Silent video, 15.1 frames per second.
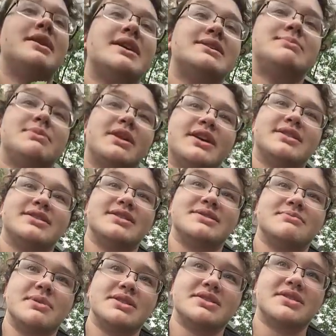next plant is
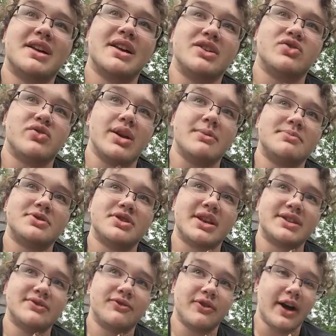muscadine grape, so
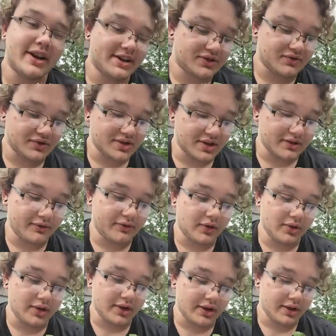that's Vitis
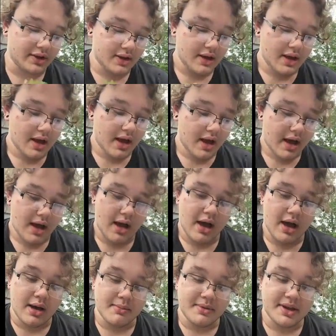rotundifolia.
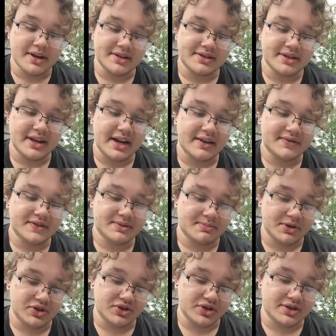It is a native
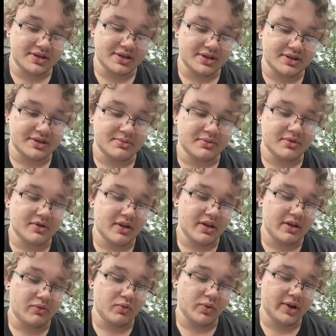species, it is
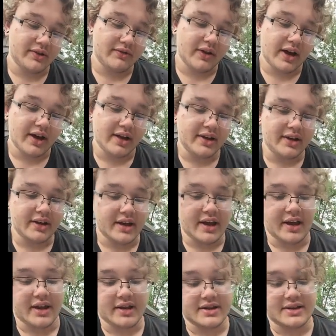a woody vine,
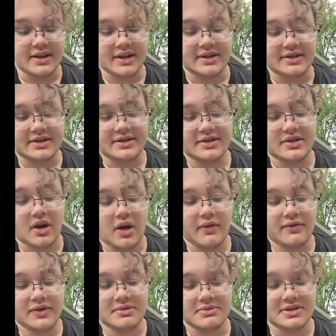and it's
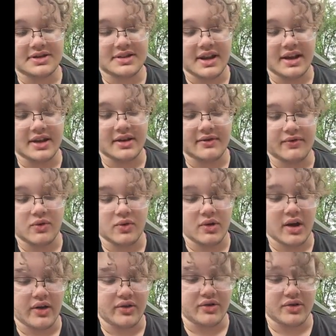often mistaken
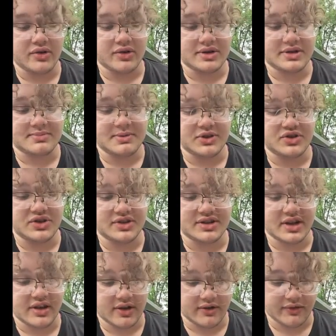for other species
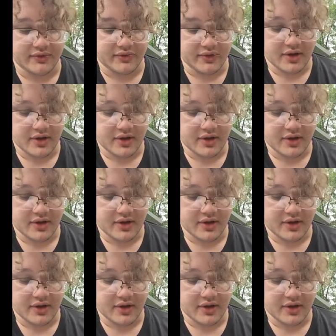of